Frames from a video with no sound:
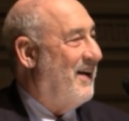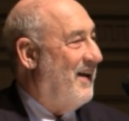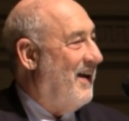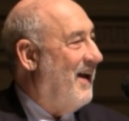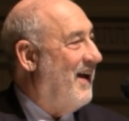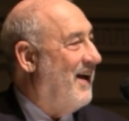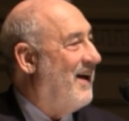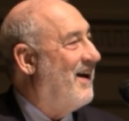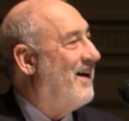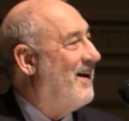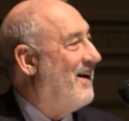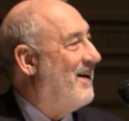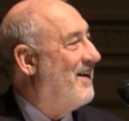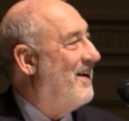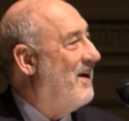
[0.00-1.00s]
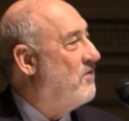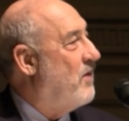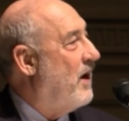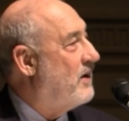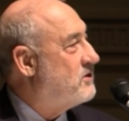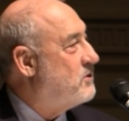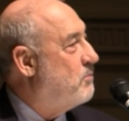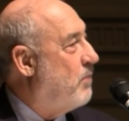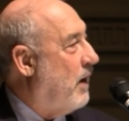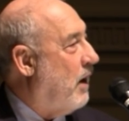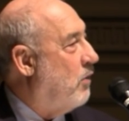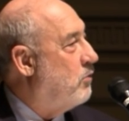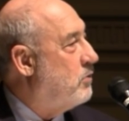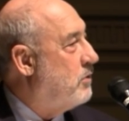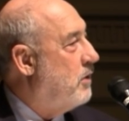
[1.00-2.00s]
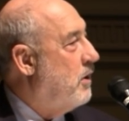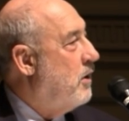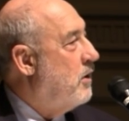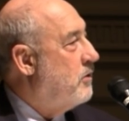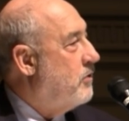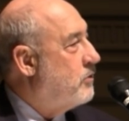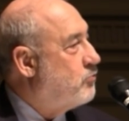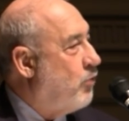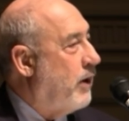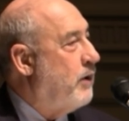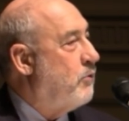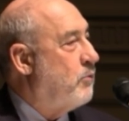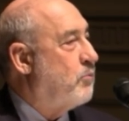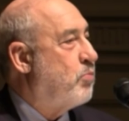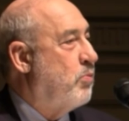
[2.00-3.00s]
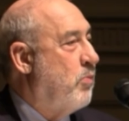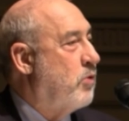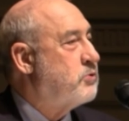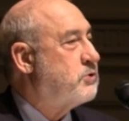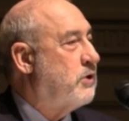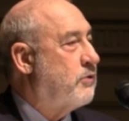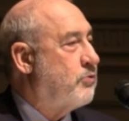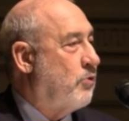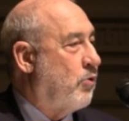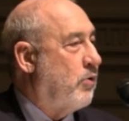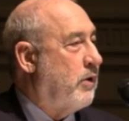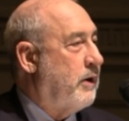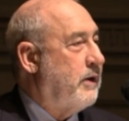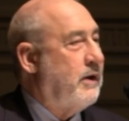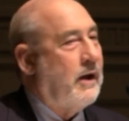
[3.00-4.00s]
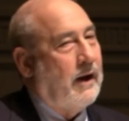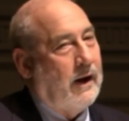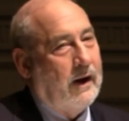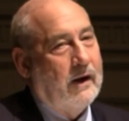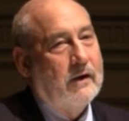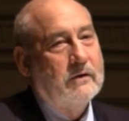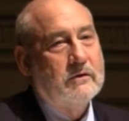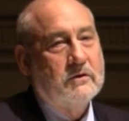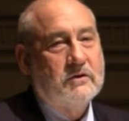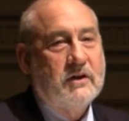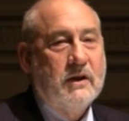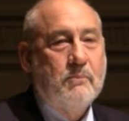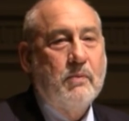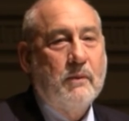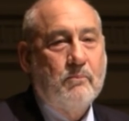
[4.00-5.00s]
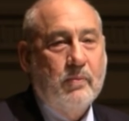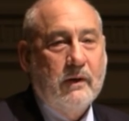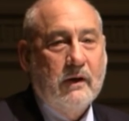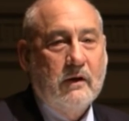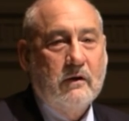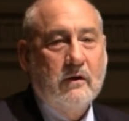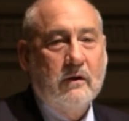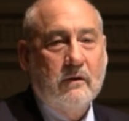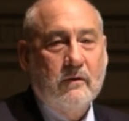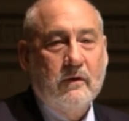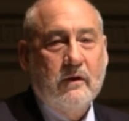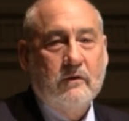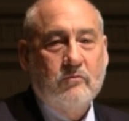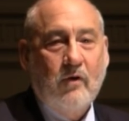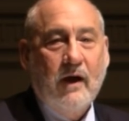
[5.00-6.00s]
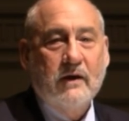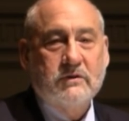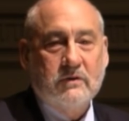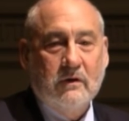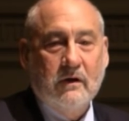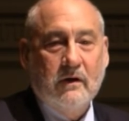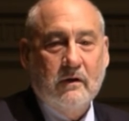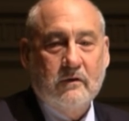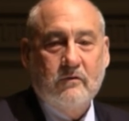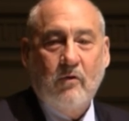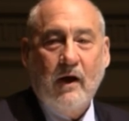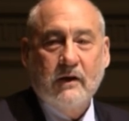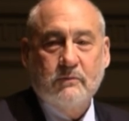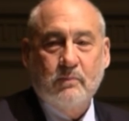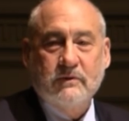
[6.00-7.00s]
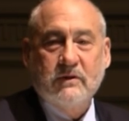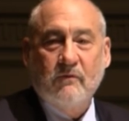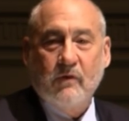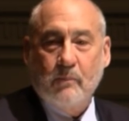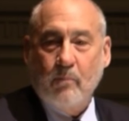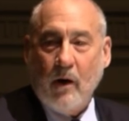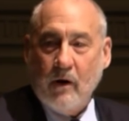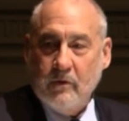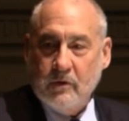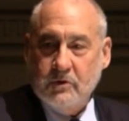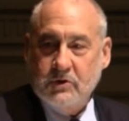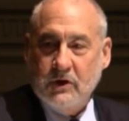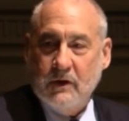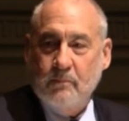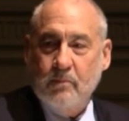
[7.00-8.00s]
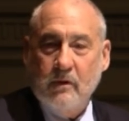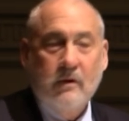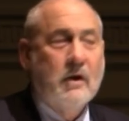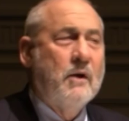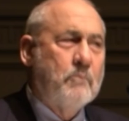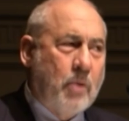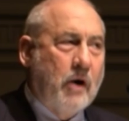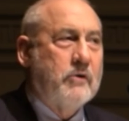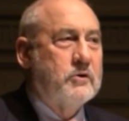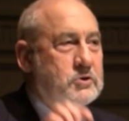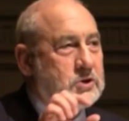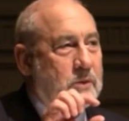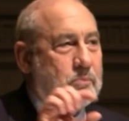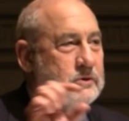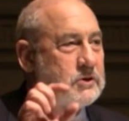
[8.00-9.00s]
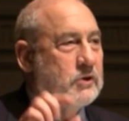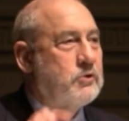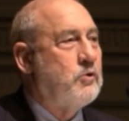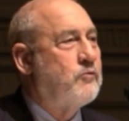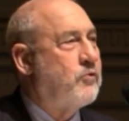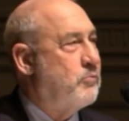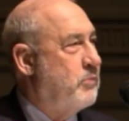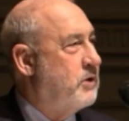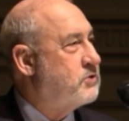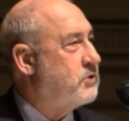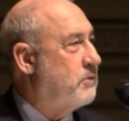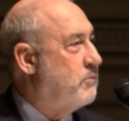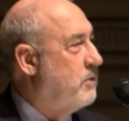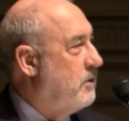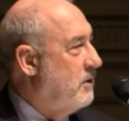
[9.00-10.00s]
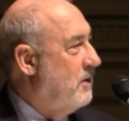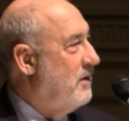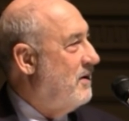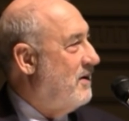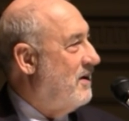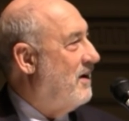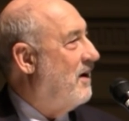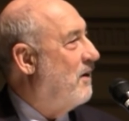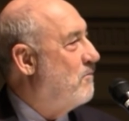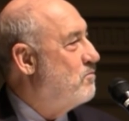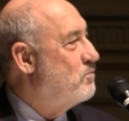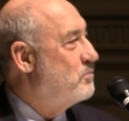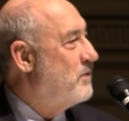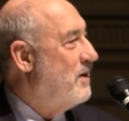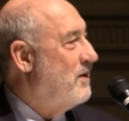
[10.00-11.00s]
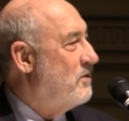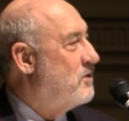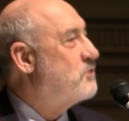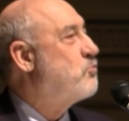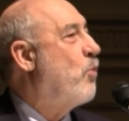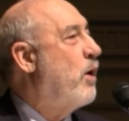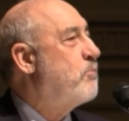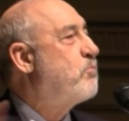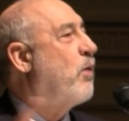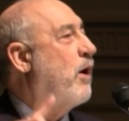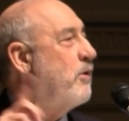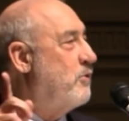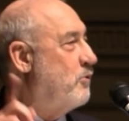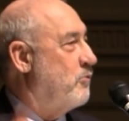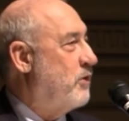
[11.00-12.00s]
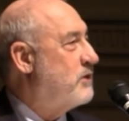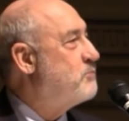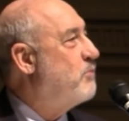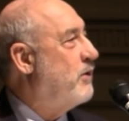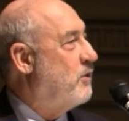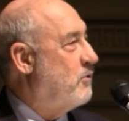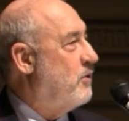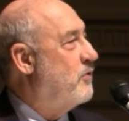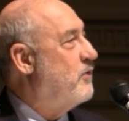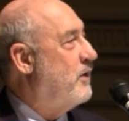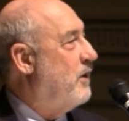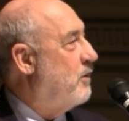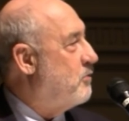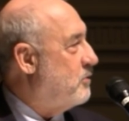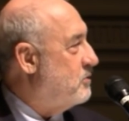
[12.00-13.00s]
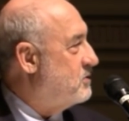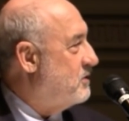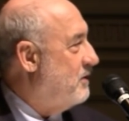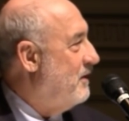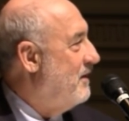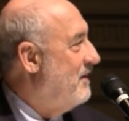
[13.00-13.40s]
and, and that's about the Trade Promotion Authority and TPP, the Trans, Trans Pacific Partnership Partnership is a euphemism. Um, there's one partner that's bigger than the others,